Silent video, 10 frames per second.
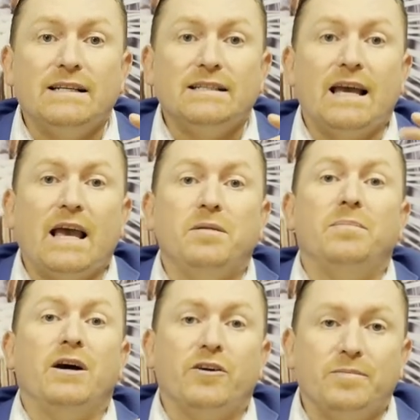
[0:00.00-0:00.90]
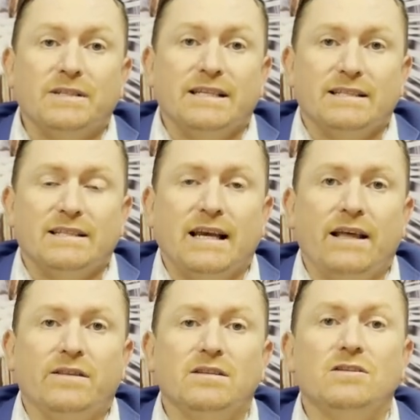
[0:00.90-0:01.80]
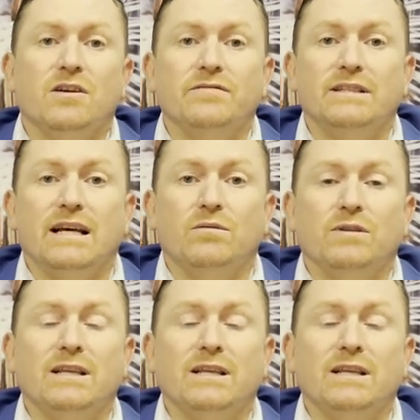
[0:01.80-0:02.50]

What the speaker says: it and biopsy it. And this is often done with